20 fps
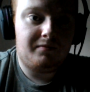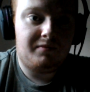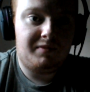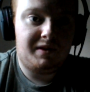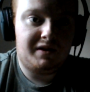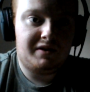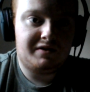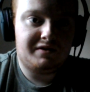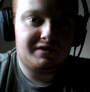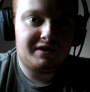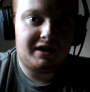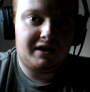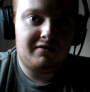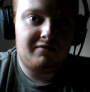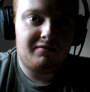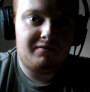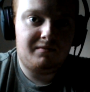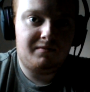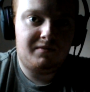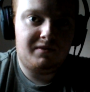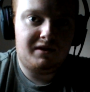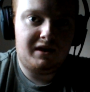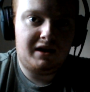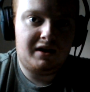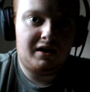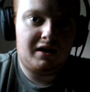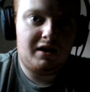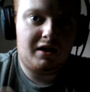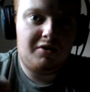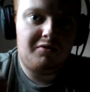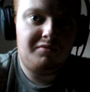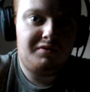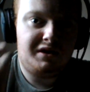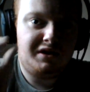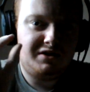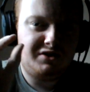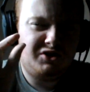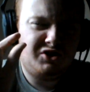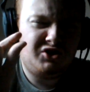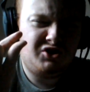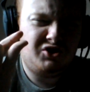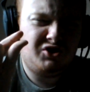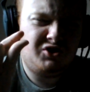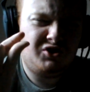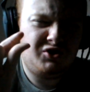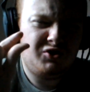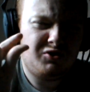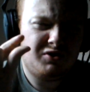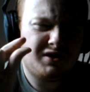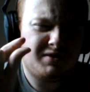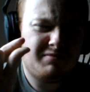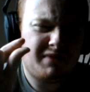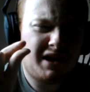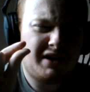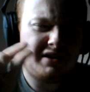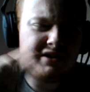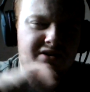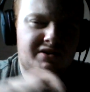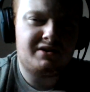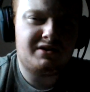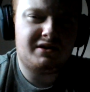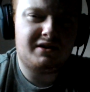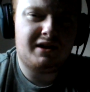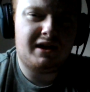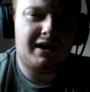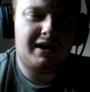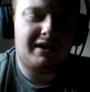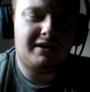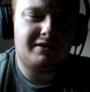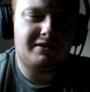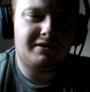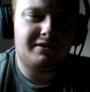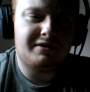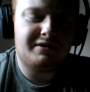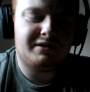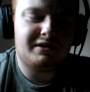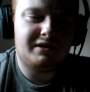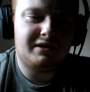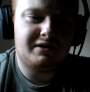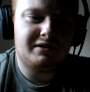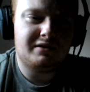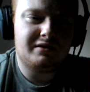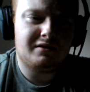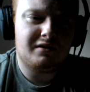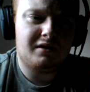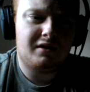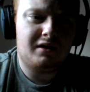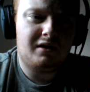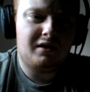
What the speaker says: because they only just managed to get into the season,